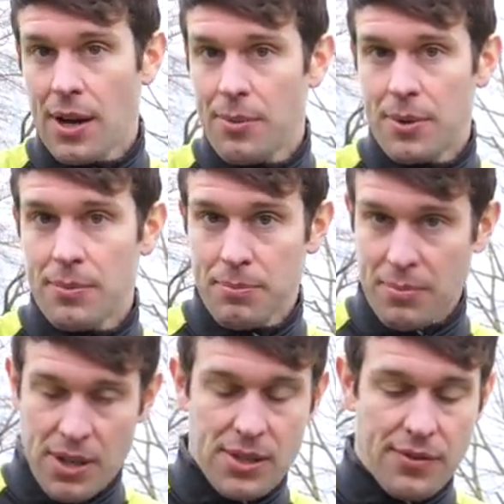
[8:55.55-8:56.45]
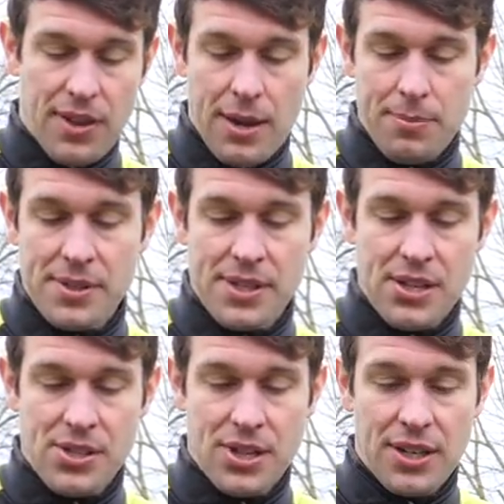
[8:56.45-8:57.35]
helmet because of their
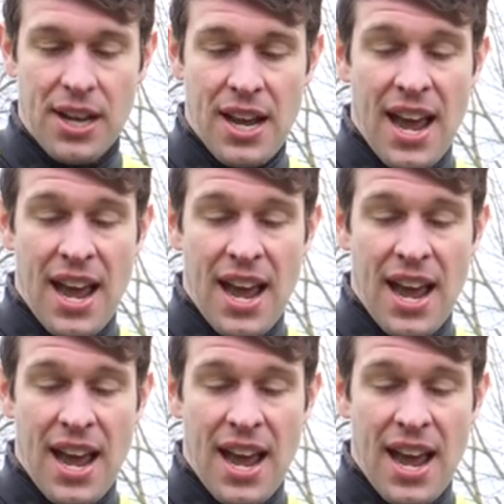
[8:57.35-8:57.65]
position.